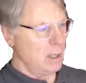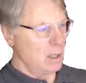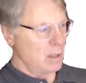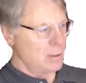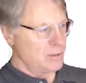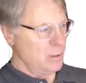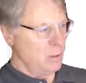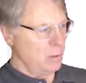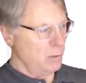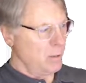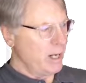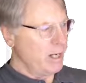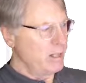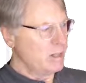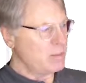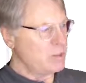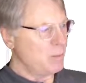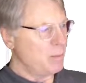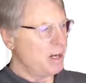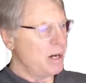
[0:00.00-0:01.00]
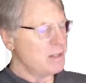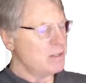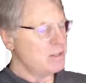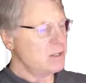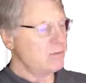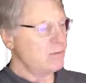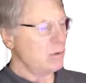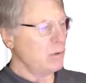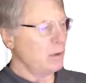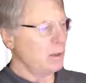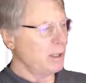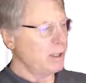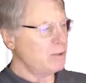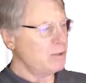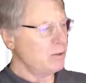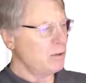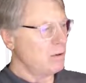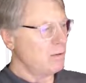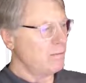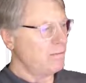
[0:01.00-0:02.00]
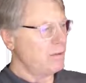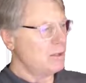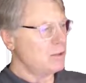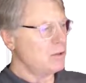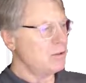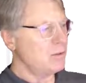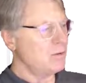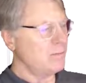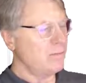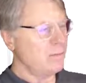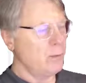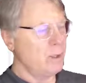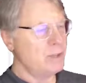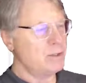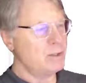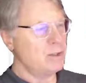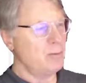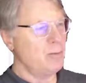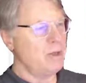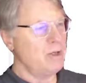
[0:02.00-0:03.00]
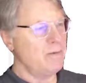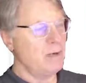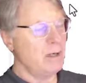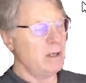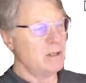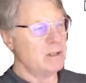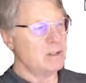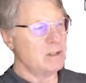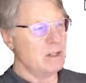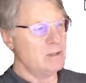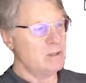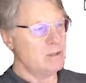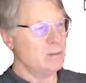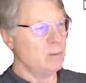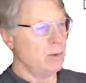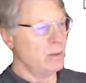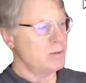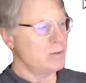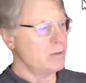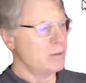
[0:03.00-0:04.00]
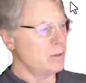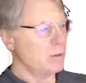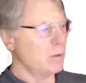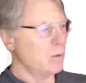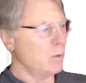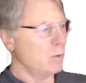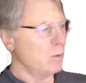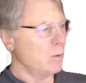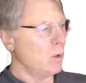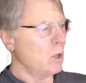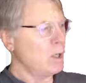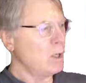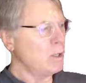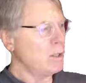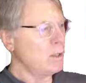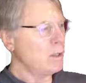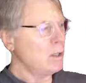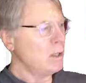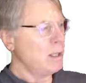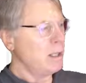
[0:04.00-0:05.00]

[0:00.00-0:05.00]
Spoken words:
So red is a positive correlation coefficient for which the p-value is less than 0.01,